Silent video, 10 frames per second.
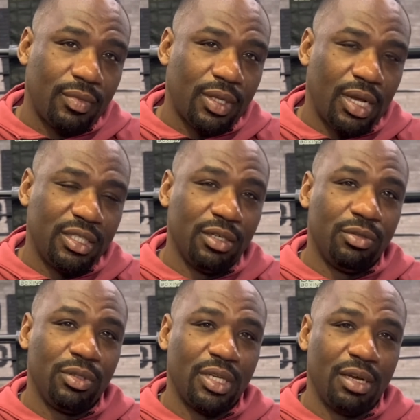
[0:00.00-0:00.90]
I see what
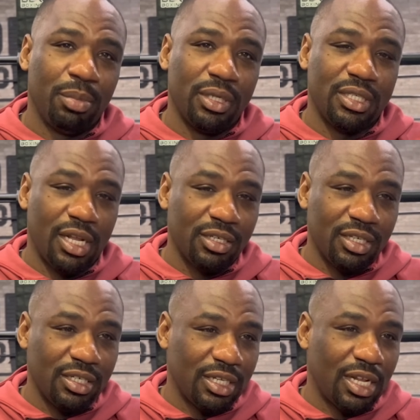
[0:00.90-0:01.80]
you're saying, but it's
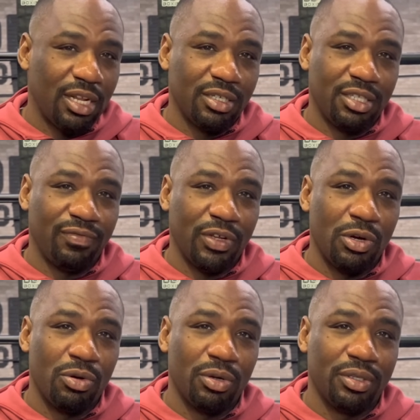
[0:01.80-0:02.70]
a lot of stuff that
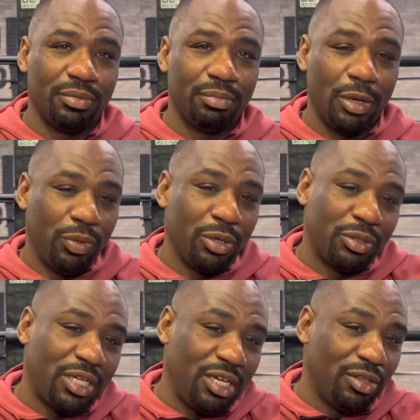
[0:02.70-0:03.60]
go on that we don't
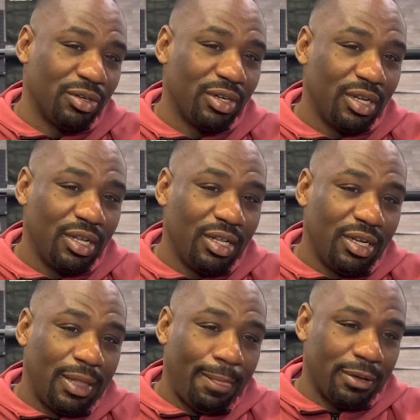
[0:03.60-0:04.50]
see either.
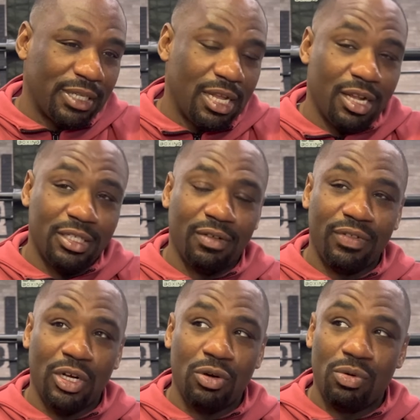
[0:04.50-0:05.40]
There's a lot of stuff
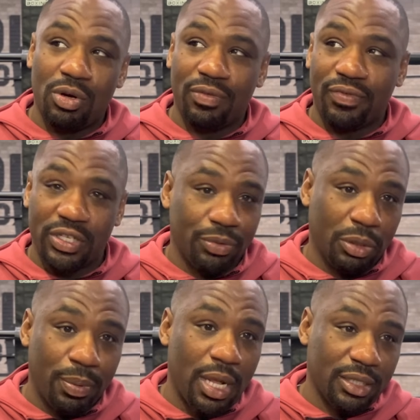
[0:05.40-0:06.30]
that go on, as far as like with
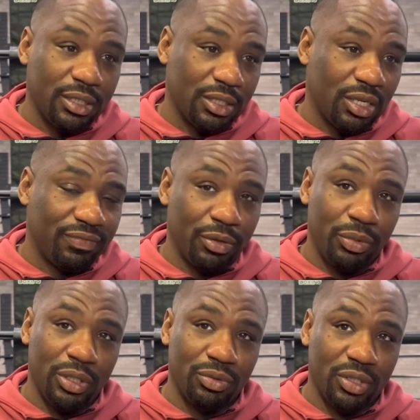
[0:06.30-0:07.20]
the politics stuff, that we
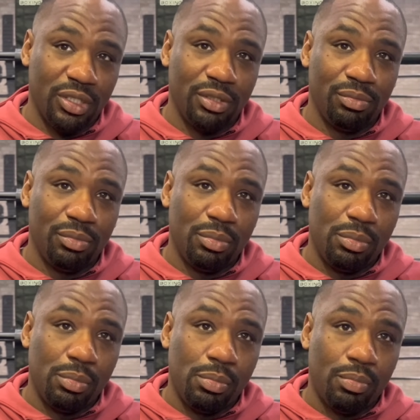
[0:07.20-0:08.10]
don't see.
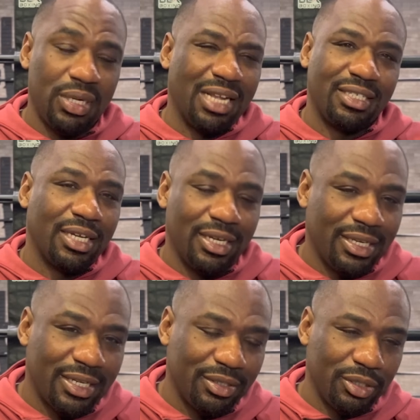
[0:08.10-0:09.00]
I'm not saying
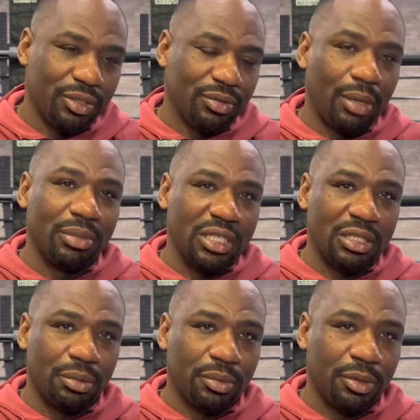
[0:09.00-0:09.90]
that, you know, I'm
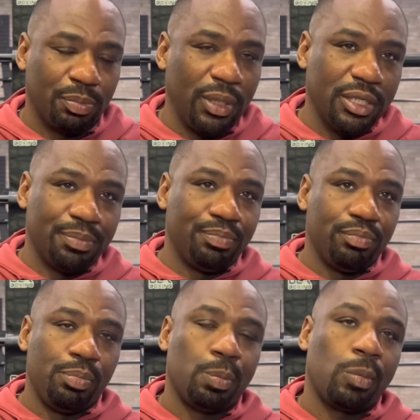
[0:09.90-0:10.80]
just speaking,
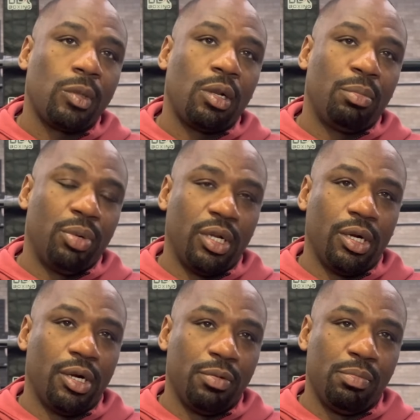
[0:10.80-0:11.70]
but...
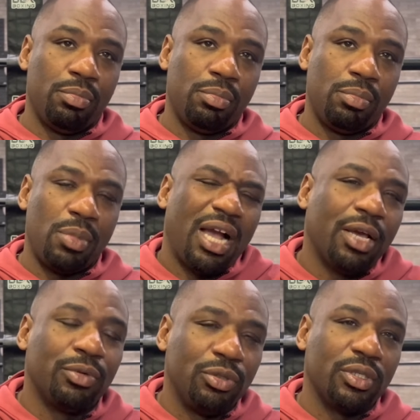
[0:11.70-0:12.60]
I
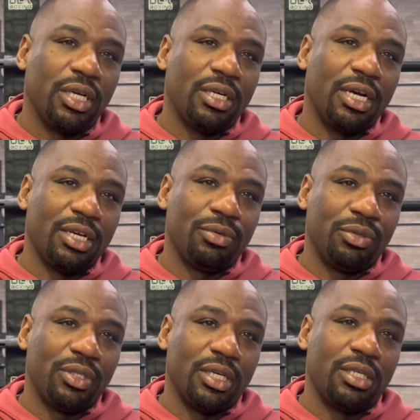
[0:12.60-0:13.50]
get what you're
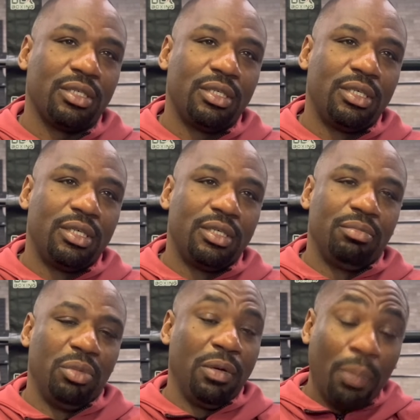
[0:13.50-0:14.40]
saying.
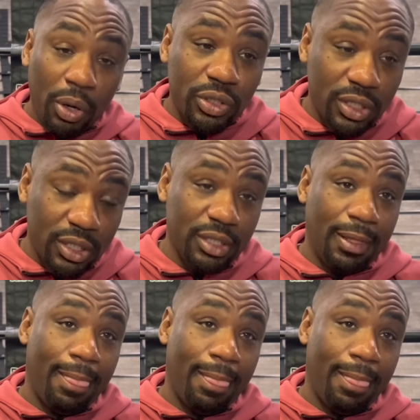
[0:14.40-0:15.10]
Me personally,